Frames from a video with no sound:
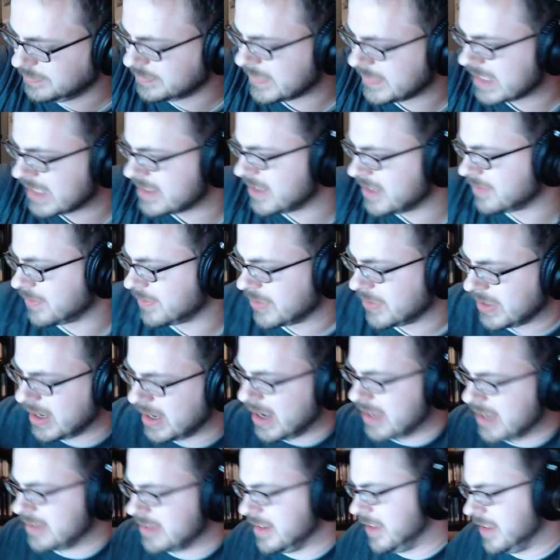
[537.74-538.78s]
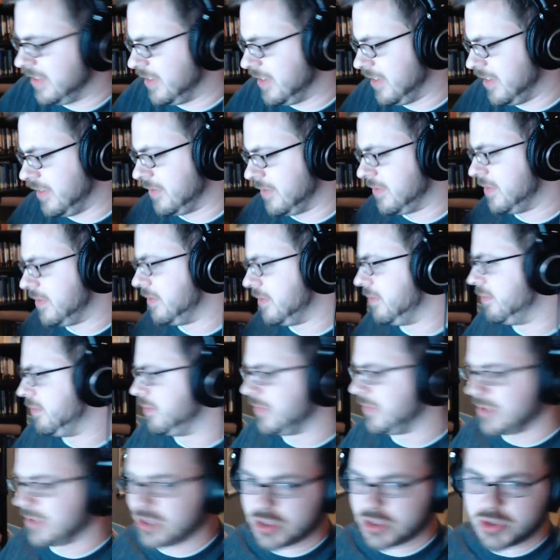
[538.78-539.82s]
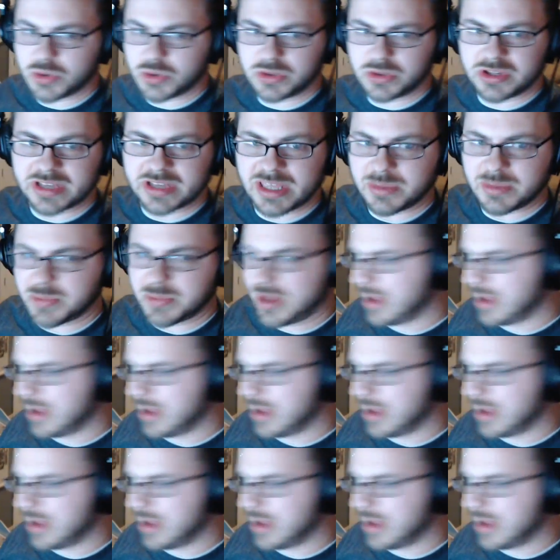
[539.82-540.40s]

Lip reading: That's it for the contents of cool looking